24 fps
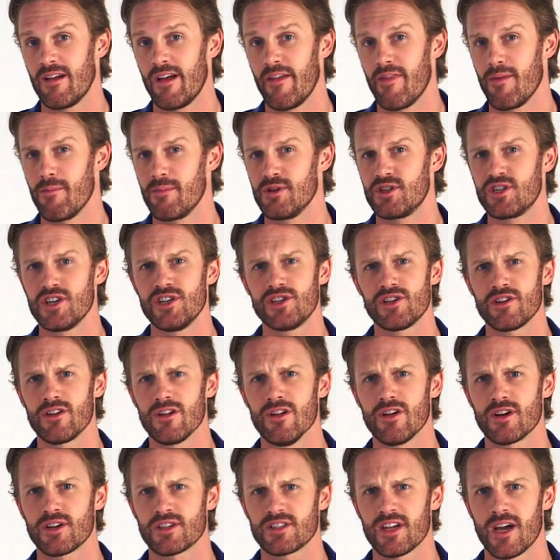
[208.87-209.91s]
The magician
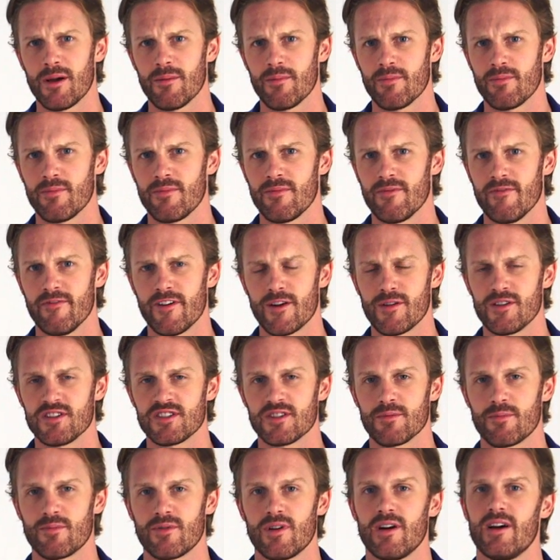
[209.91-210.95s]
looks up, very
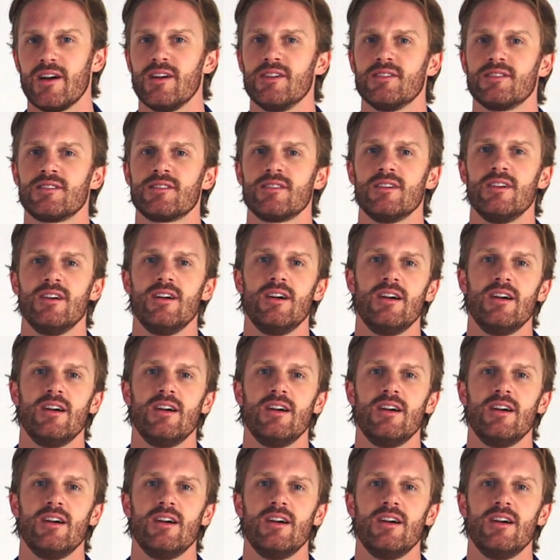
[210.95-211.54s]
surprised,